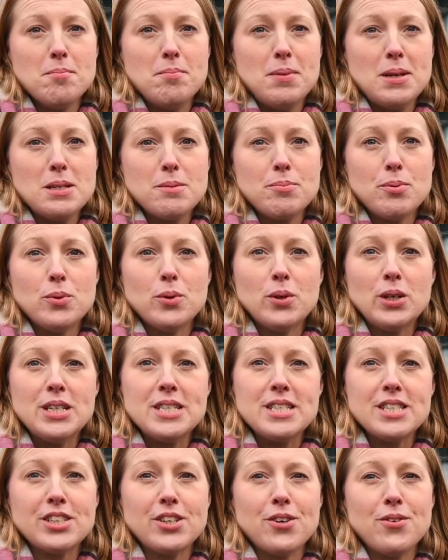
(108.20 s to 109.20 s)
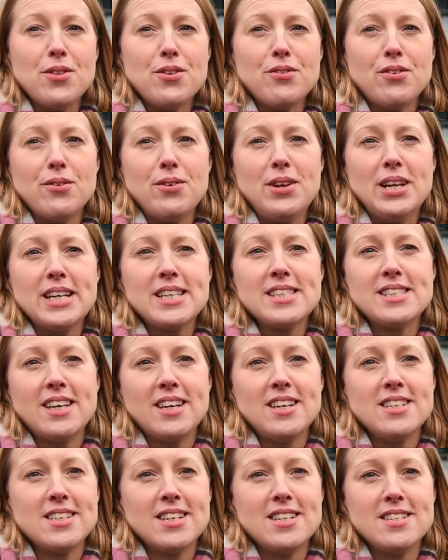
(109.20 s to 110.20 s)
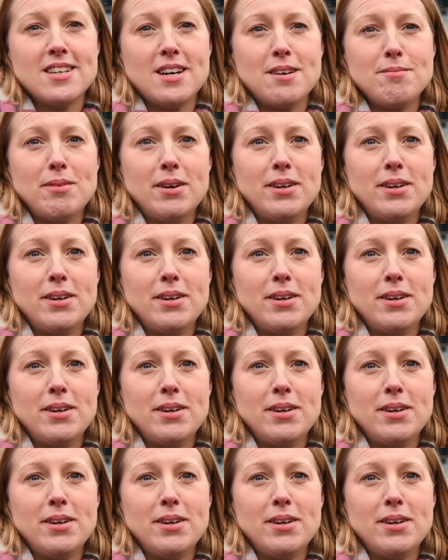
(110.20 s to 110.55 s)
Bishop Auckland is going through an exciting time